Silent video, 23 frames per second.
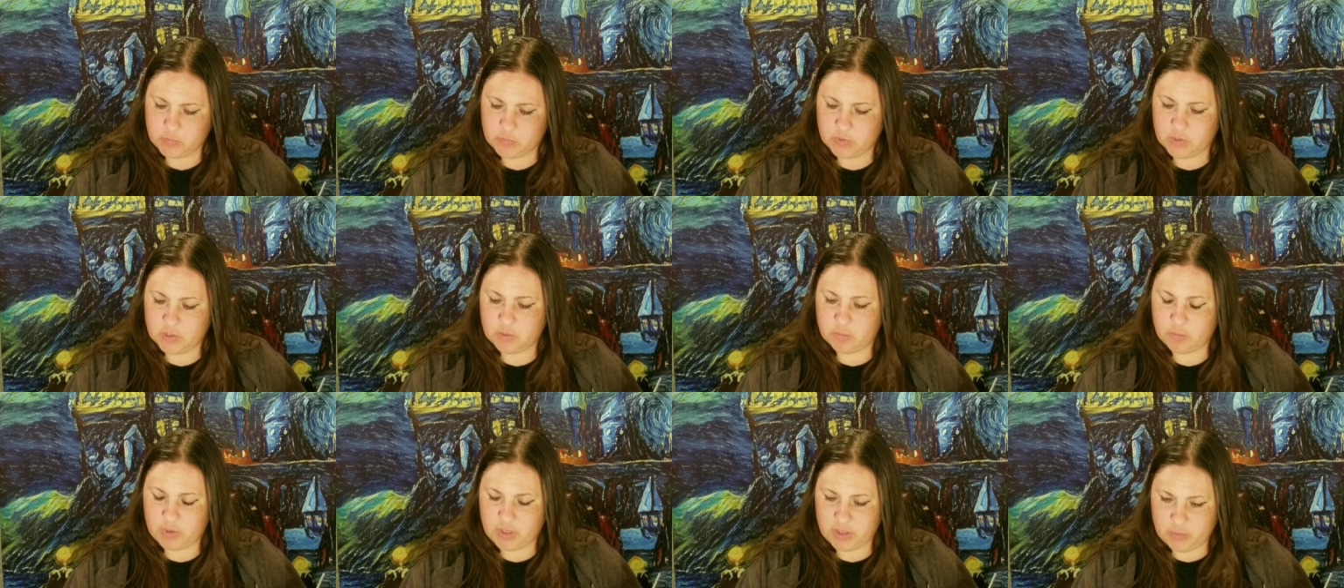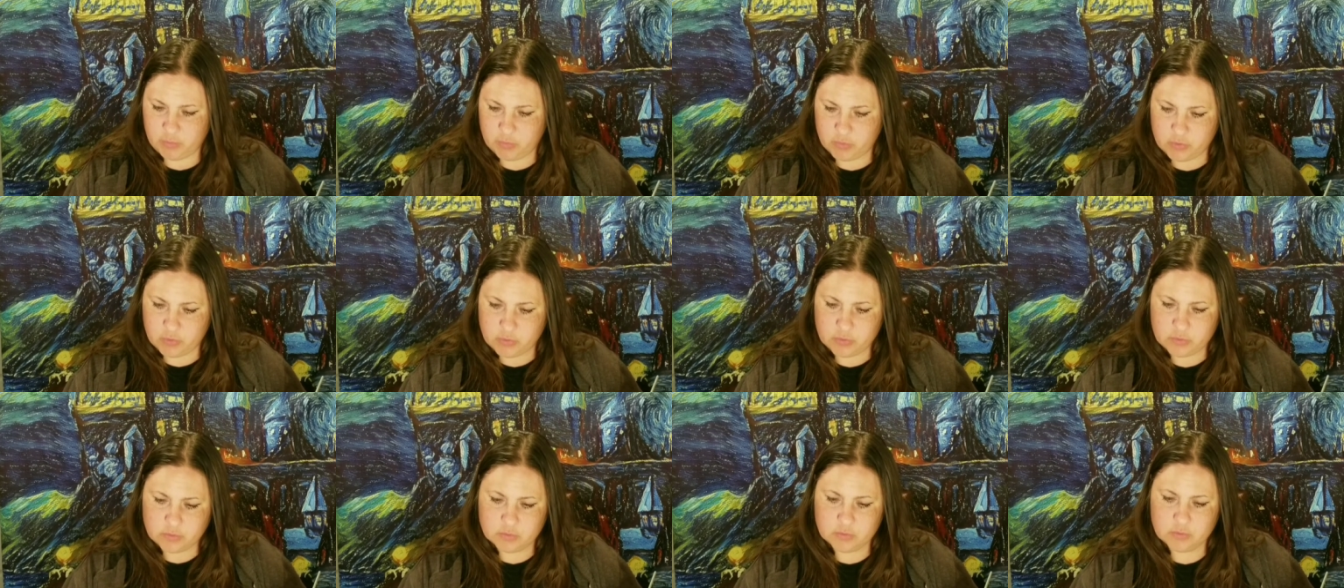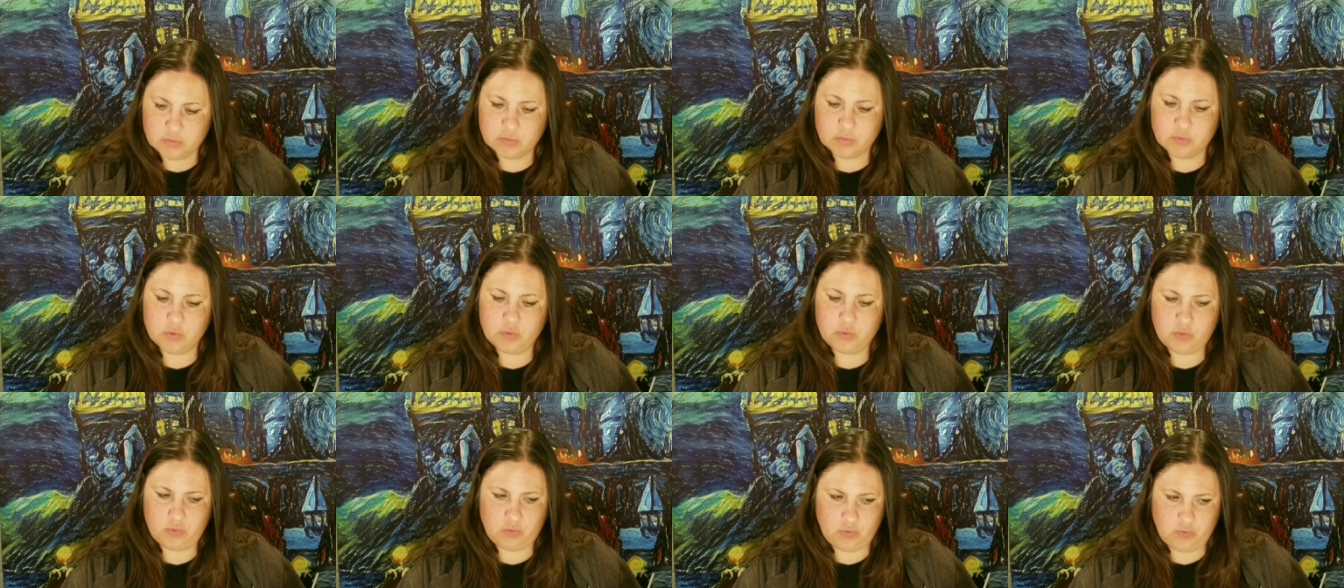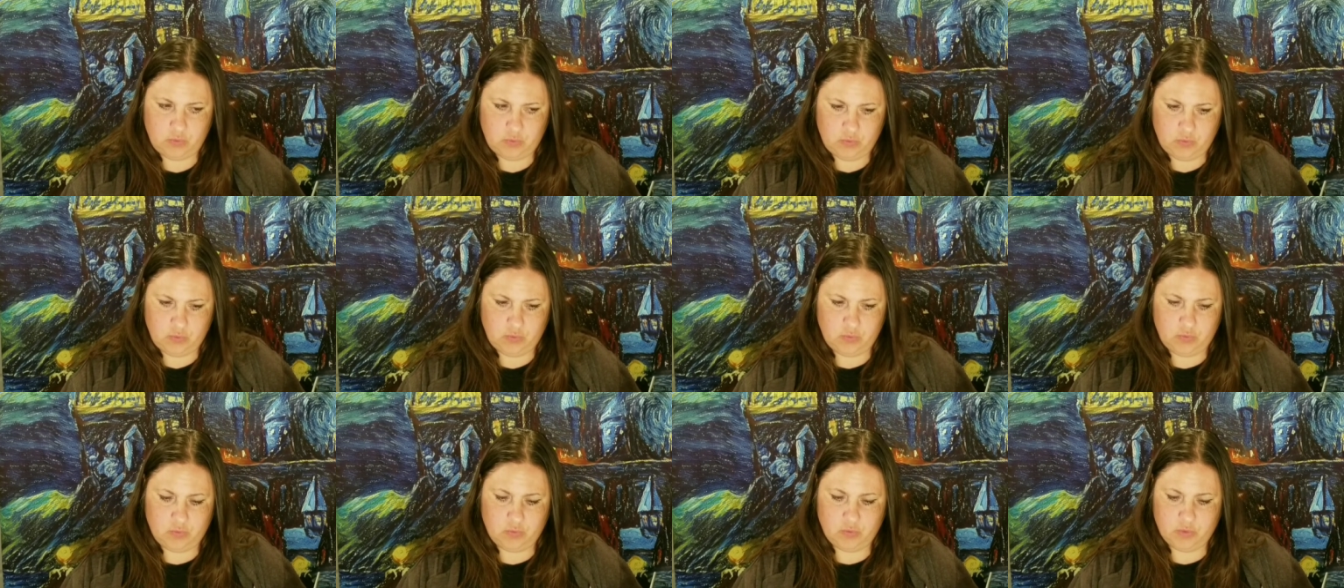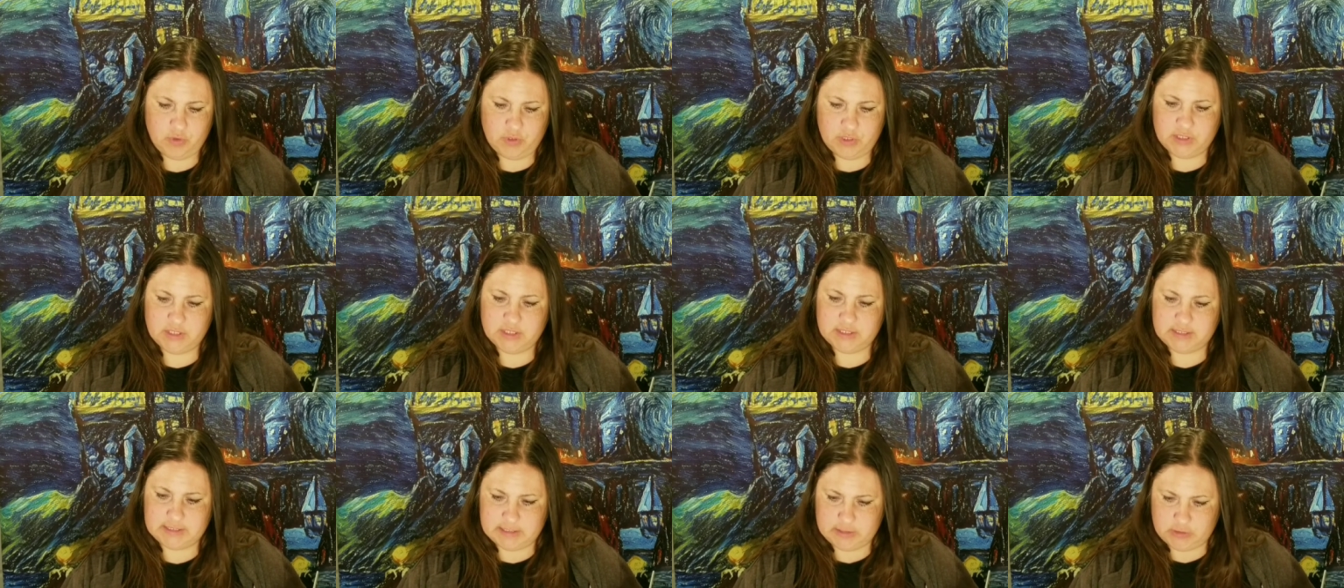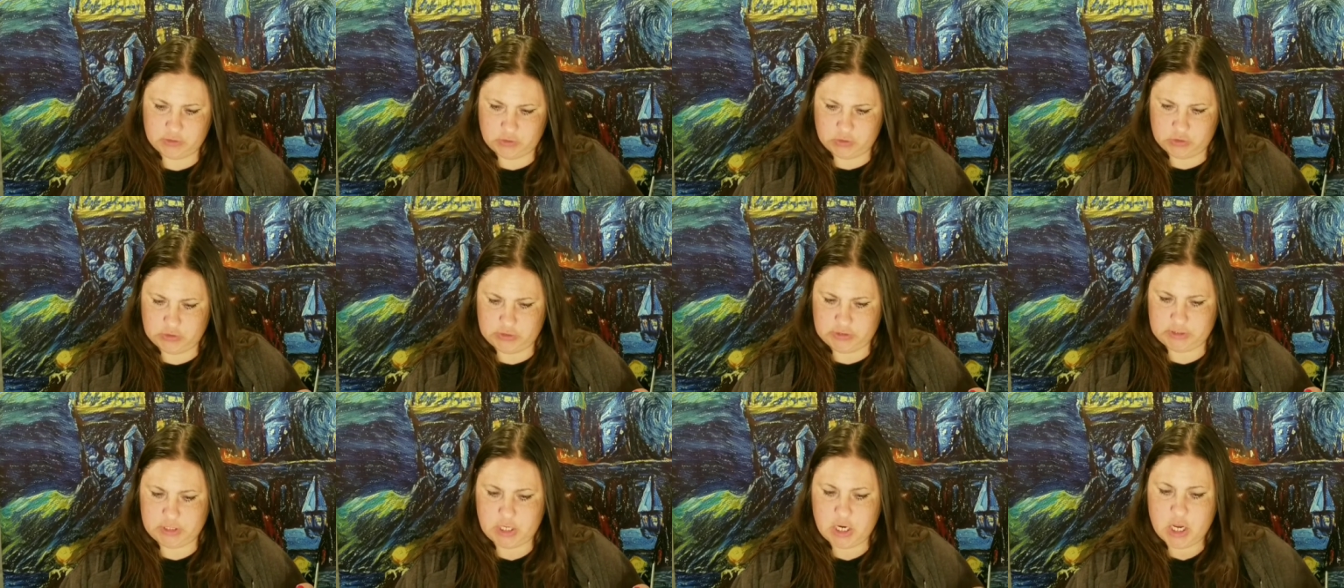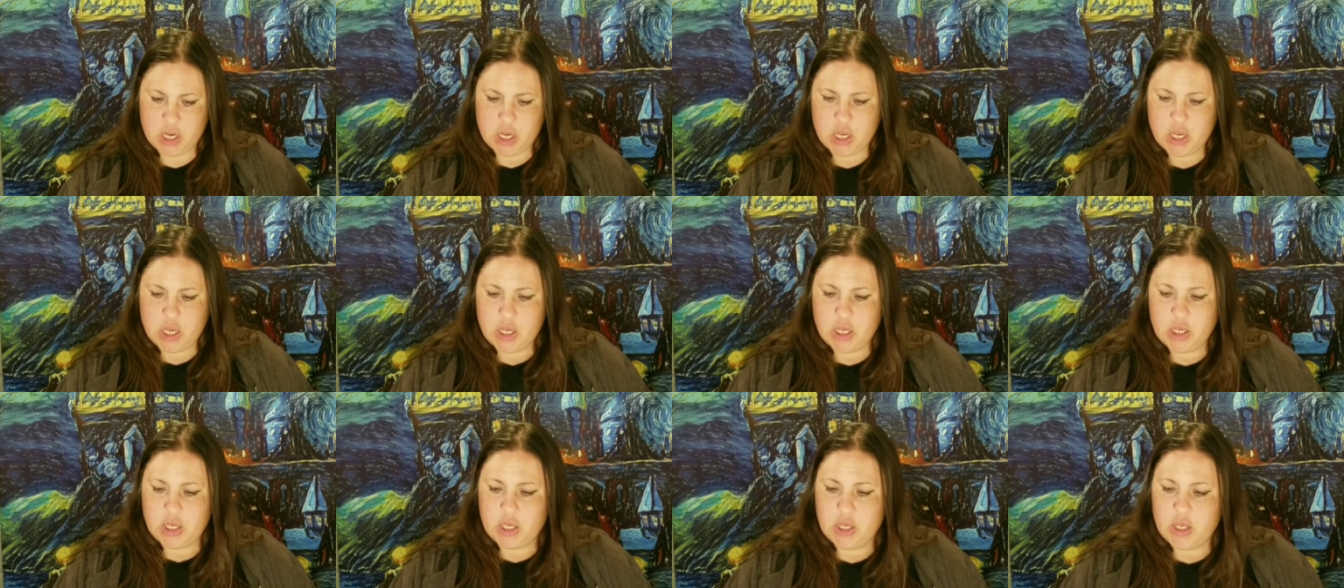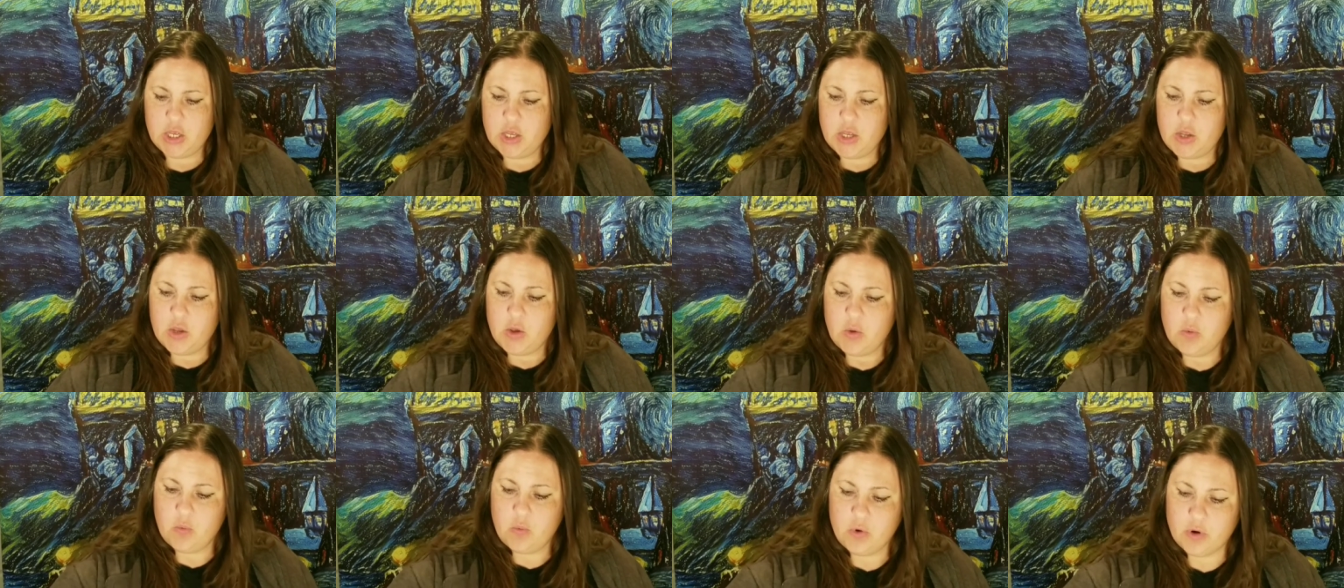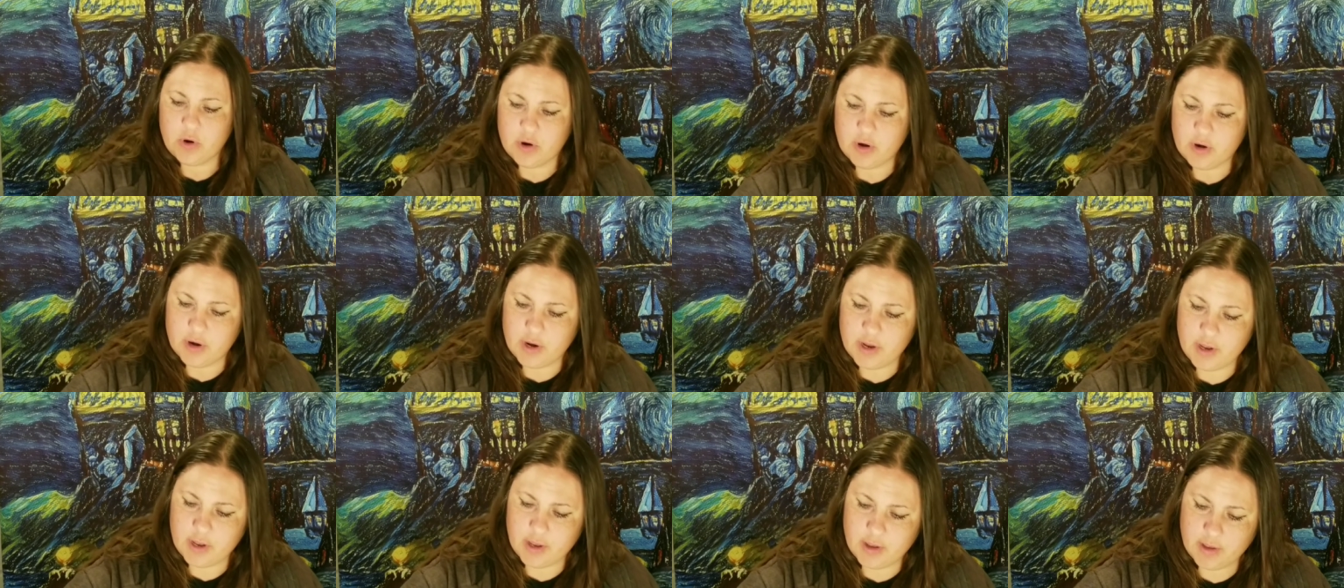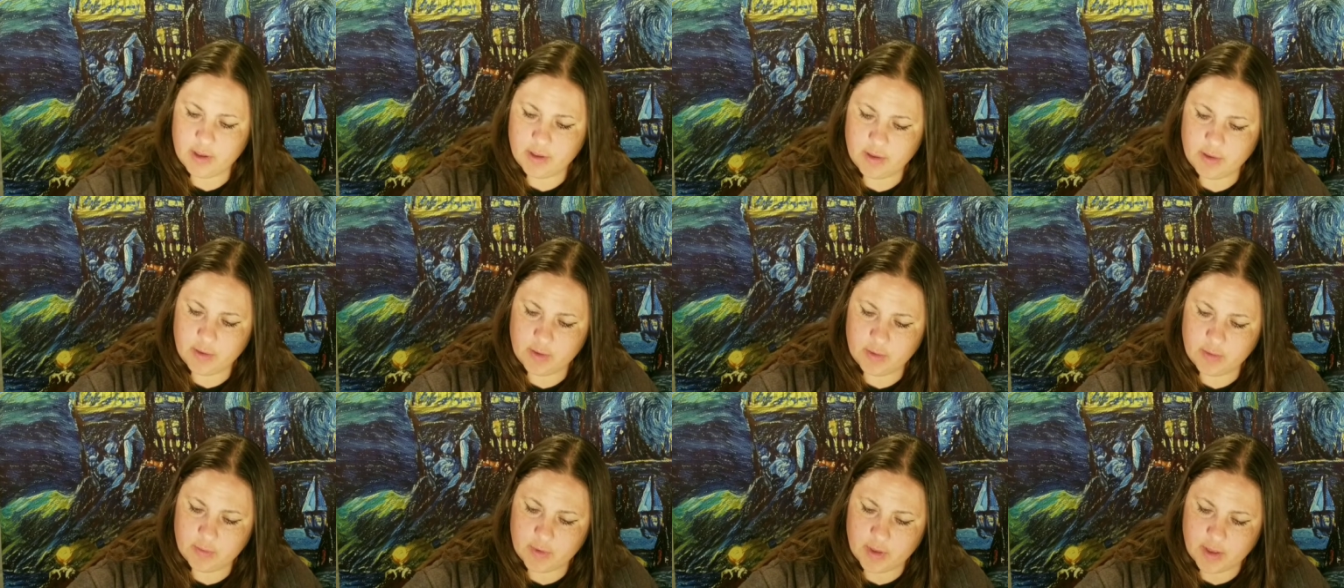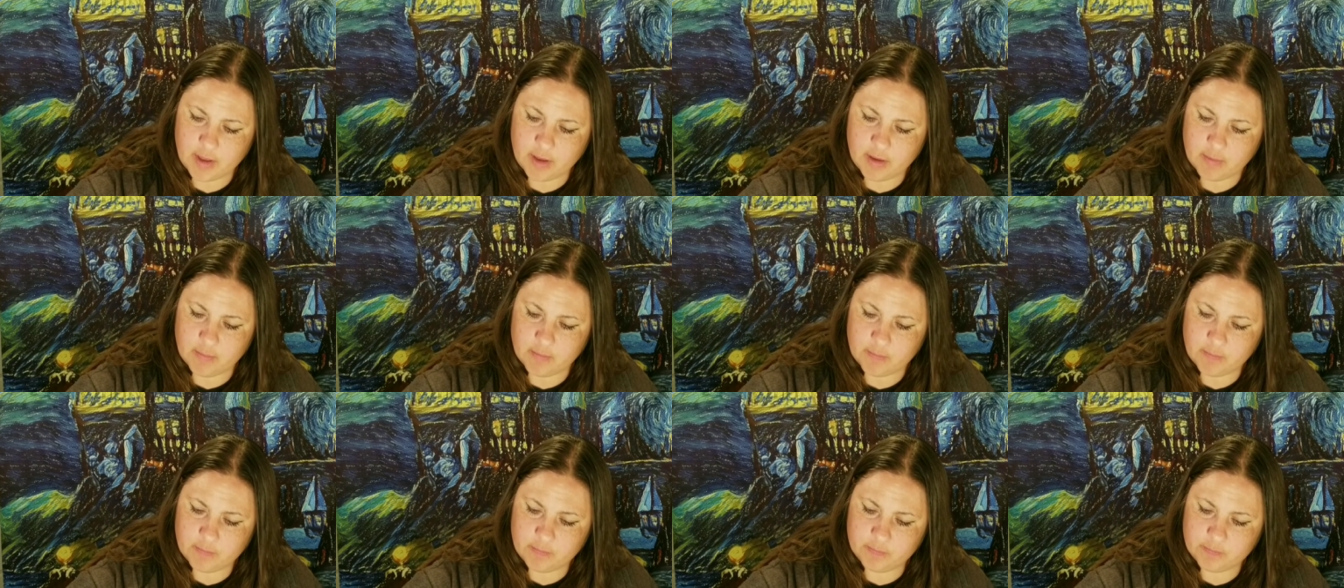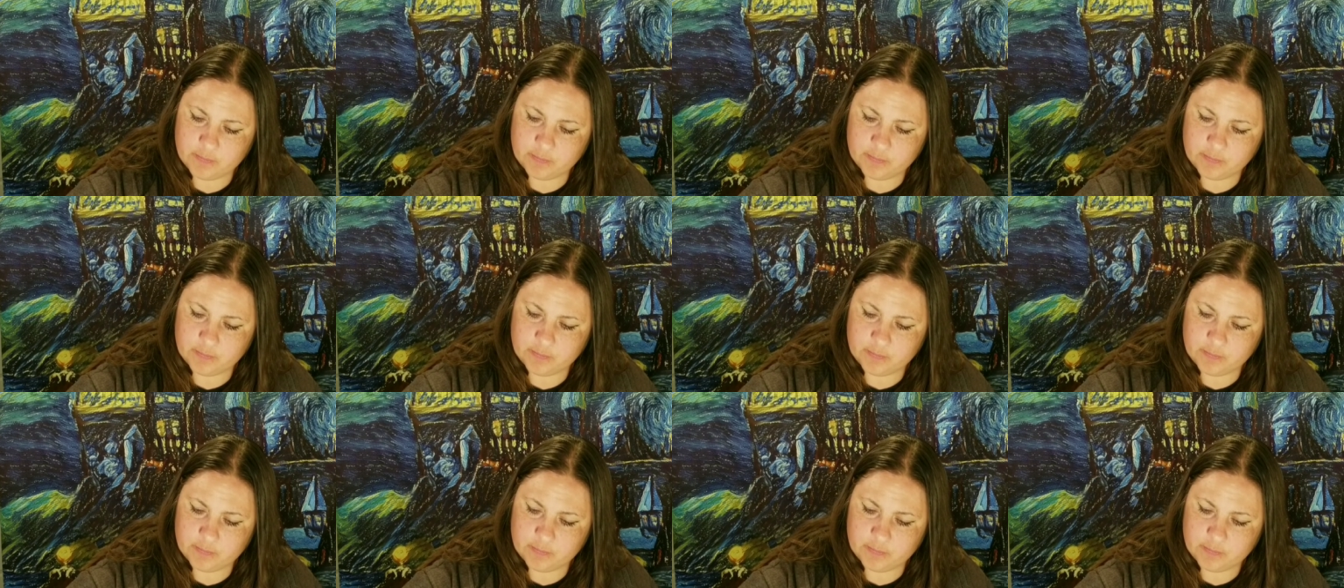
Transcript: the people who were the dissenters were, um,